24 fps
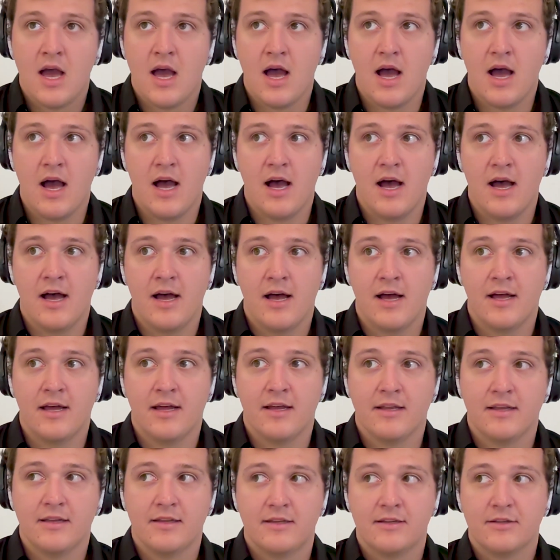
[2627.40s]

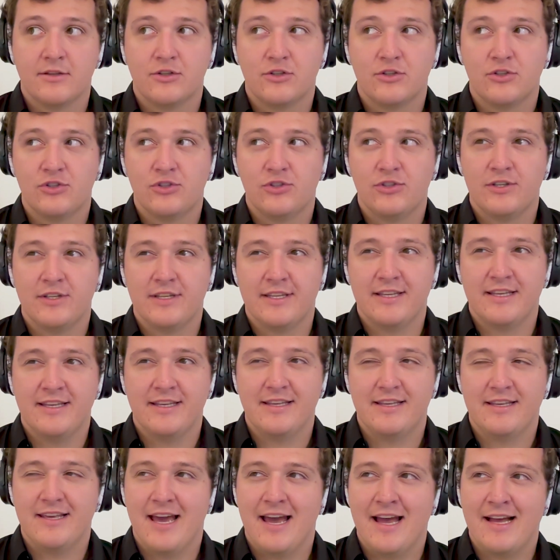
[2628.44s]
Uh
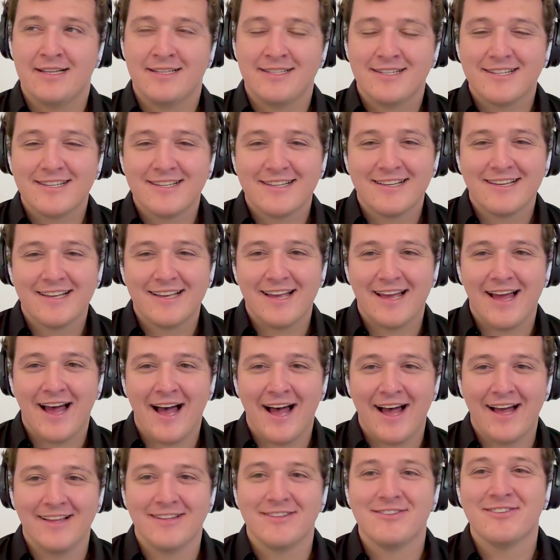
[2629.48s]
Yes.
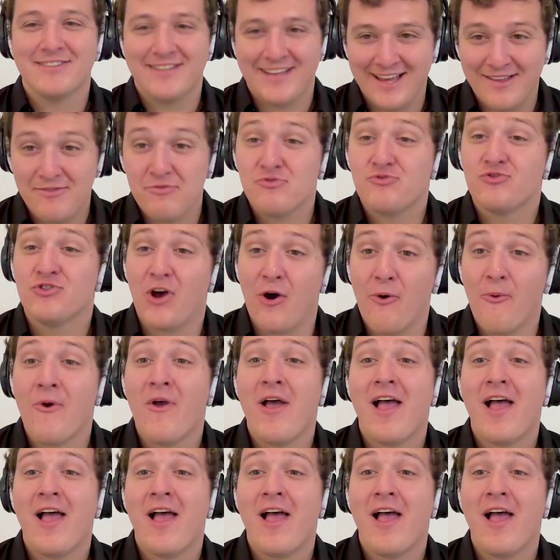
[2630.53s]
Uh, yeah, so.